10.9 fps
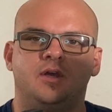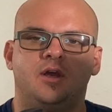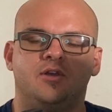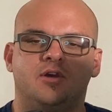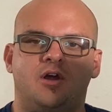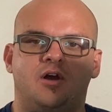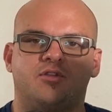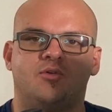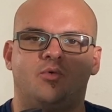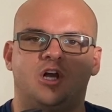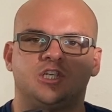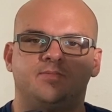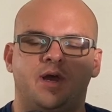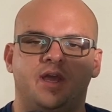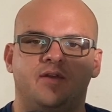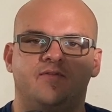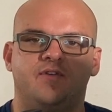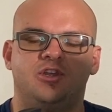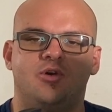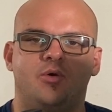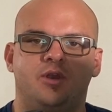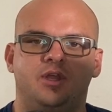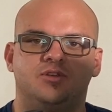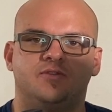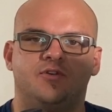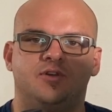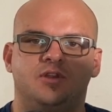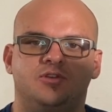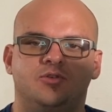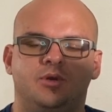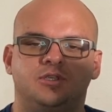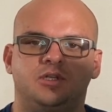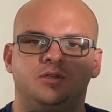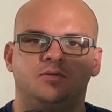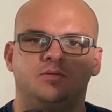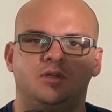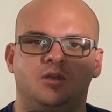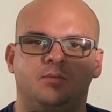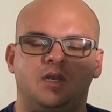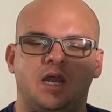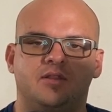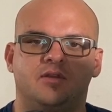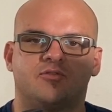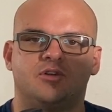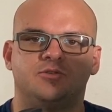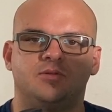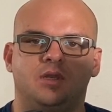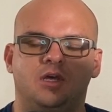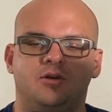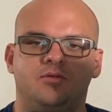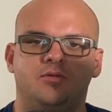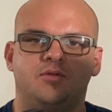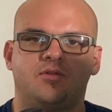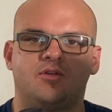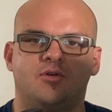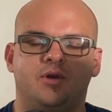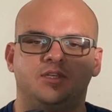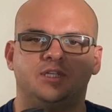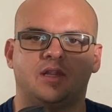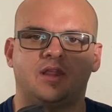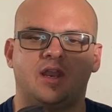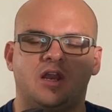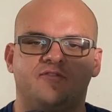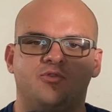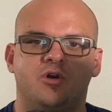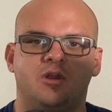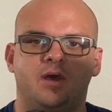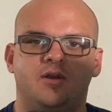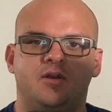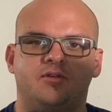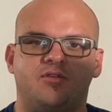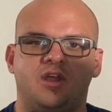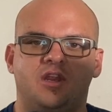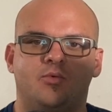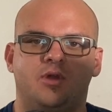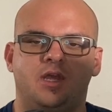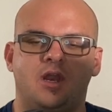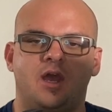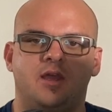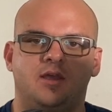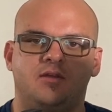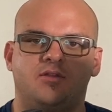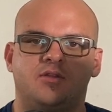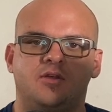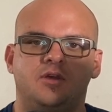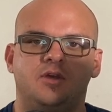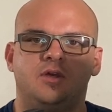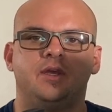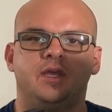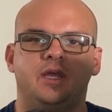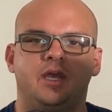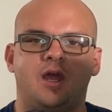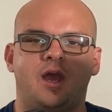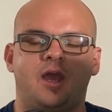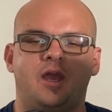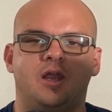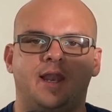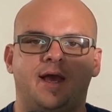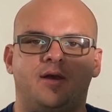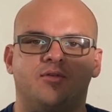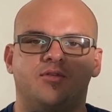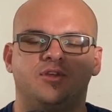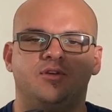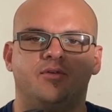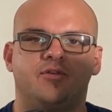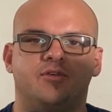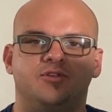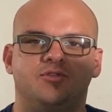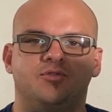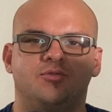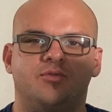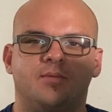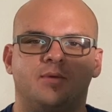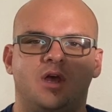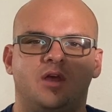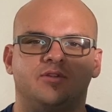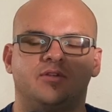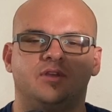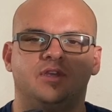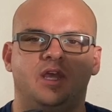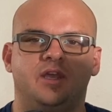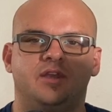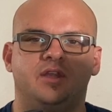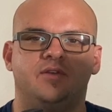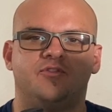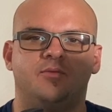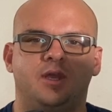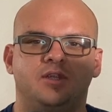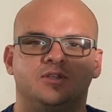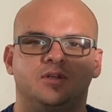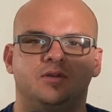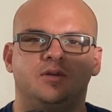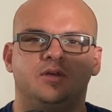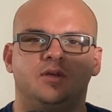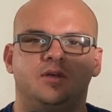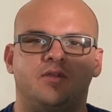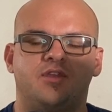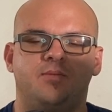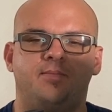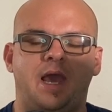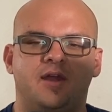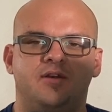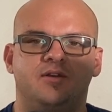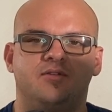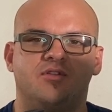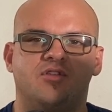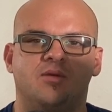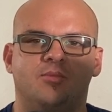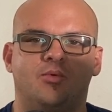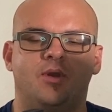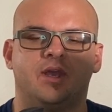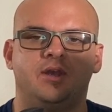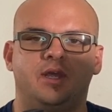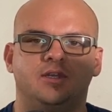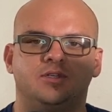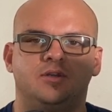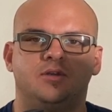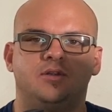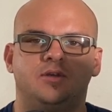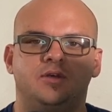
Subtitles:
You could also watch my video on Introverted Intuition. It'll be down in the description below. So go ahead and check that out if you want a better understanding what NI is. NI allows the user to subconsciously take in information, see patterns and symbol recognition,